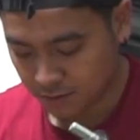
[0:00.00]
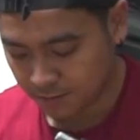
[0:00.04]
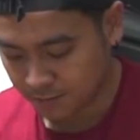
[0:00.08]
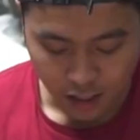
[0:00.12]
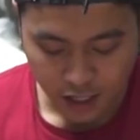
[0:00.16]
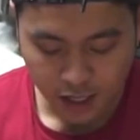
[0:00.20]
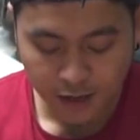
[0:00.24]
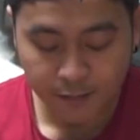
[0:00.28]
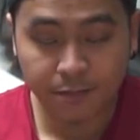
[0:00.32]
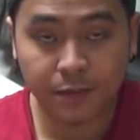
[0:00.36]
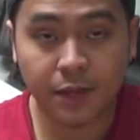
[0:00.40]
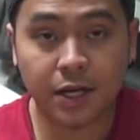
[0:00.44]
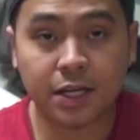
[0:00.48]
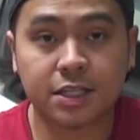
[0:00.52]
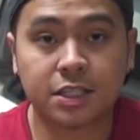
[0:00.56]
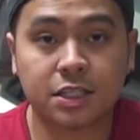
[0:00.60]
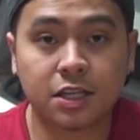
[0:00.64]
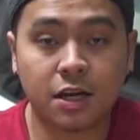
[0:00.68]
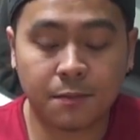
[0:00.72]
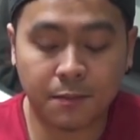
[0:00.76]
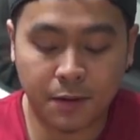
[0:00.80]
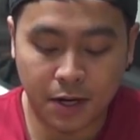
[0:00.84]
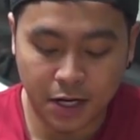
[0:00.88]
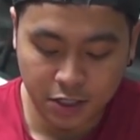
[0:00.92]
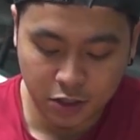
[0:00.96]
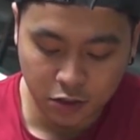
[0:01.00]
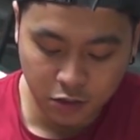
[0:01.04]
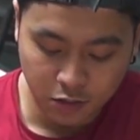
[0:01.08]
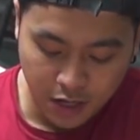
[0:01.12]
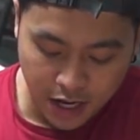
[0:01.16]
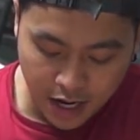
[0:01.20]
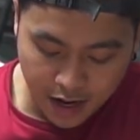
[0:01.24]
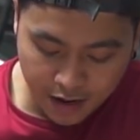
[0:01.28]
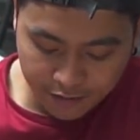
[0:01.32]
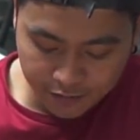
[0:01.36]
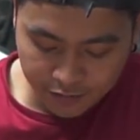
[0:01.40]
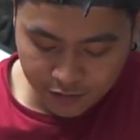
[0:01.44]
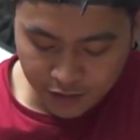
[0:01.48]
Alright, next up I do
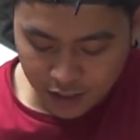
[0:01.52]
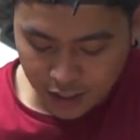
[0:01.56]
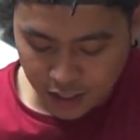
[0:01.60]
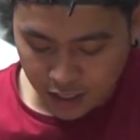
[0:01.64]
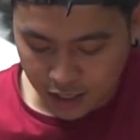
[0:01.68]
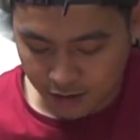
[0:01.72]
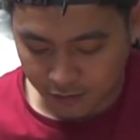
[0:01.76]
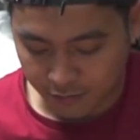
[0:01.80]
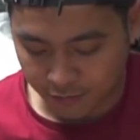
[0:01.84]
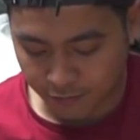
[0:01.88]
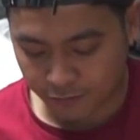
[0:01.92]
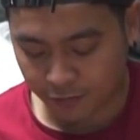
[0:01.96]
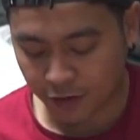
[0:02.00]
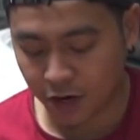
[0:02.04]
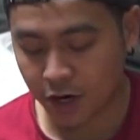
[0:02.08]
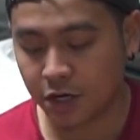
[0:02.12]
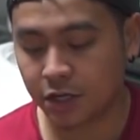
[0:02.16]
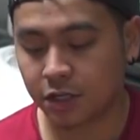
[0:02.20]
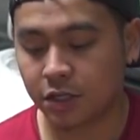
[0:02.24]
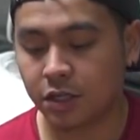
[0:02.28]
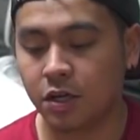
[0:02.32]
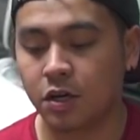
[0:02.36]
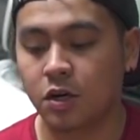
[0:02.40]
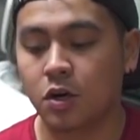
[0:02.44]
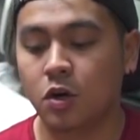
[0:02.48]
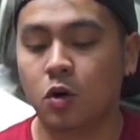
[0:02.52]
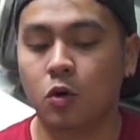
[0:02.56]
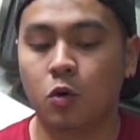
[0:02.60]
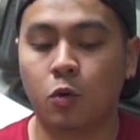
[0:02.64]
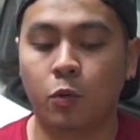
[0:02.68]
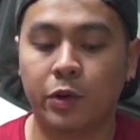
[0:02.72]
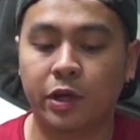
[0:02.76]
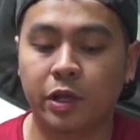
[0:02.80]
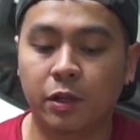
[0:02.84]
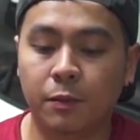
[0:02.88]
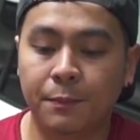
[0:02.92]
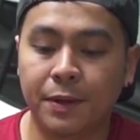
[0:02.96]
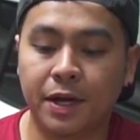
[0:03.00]
have the front
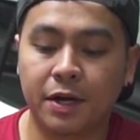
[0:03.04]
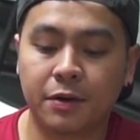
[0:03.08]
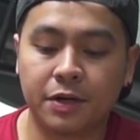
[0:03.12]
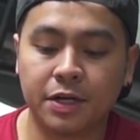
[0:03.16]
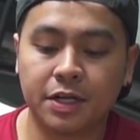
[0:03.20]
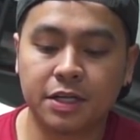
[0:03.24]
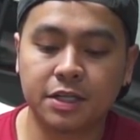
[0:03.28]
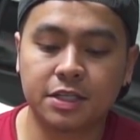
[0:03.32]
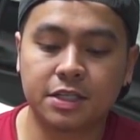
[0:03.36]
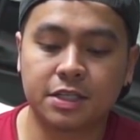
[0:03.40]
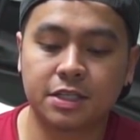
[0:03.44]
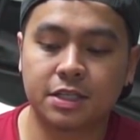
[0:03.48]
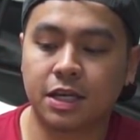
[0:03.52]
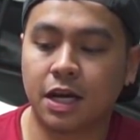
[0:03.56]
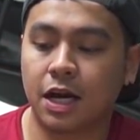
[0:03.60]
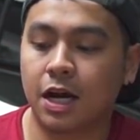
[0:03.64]
wheel bearings.